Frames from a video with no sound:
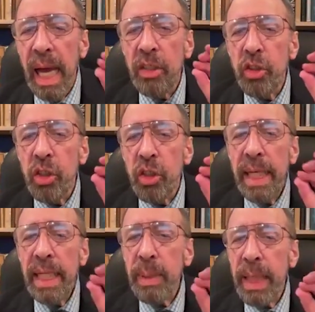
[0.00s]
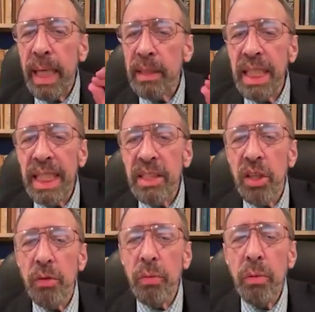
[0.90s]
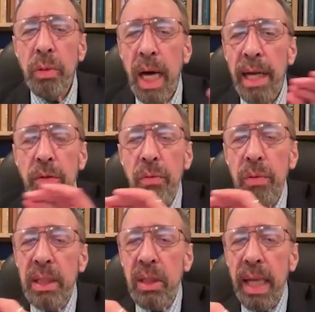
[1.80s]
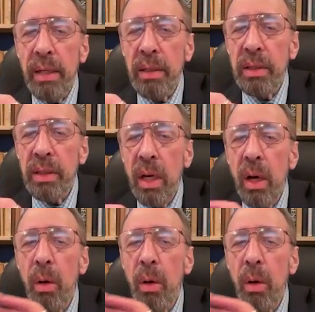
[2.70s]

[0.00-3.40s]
And John H. Mackenzie is the through line through these letters.